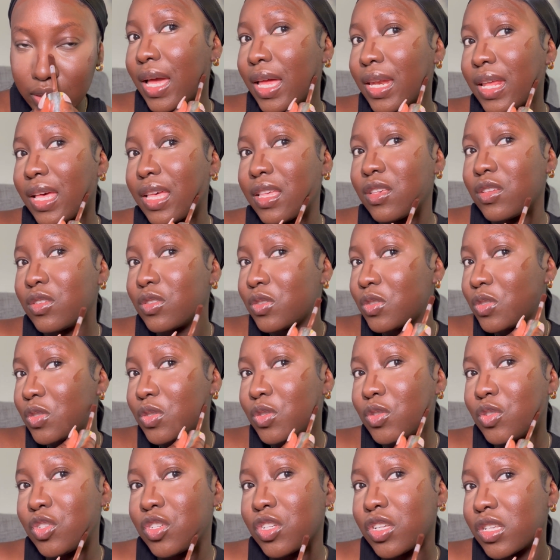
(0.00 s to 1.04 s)
and I used
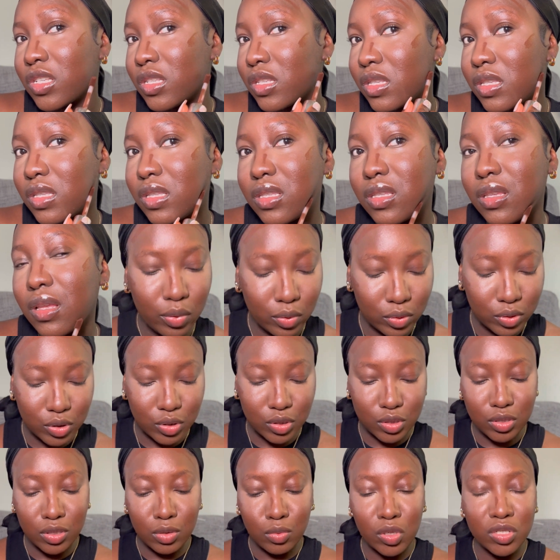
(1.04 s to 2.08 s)
to just put
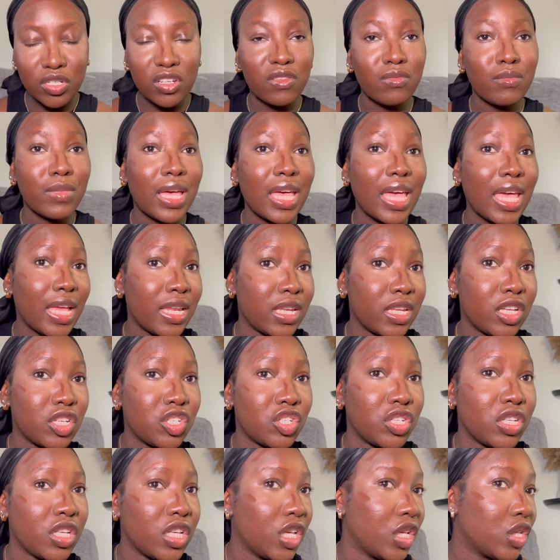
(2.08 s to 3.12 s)
so much of my
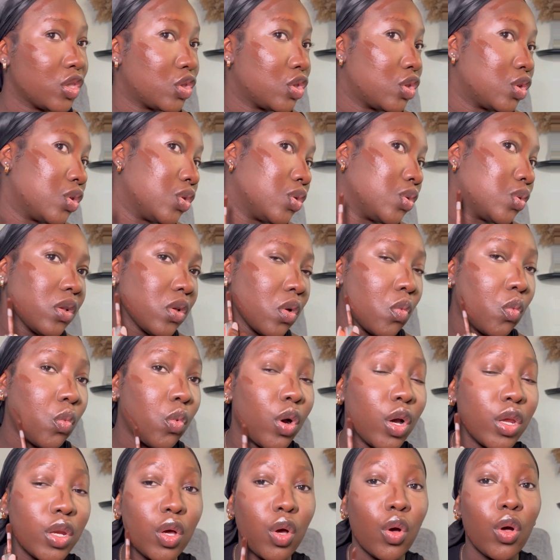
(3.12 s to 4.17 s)
energy into
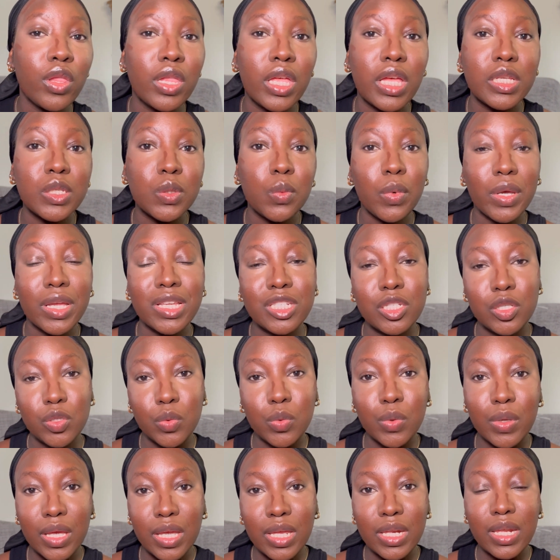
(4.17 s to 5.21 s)
what others were
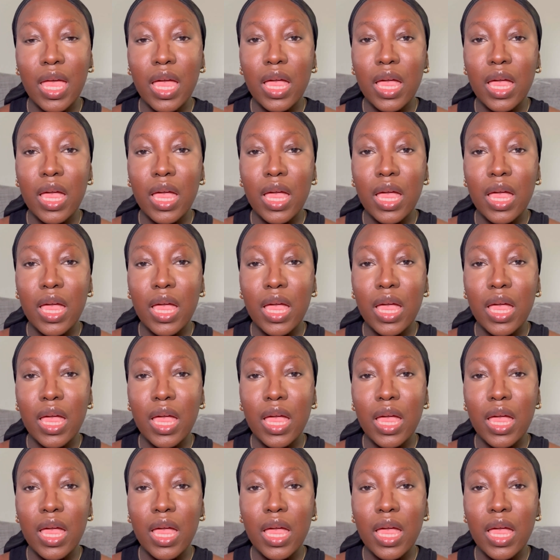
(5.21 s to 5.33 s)
doing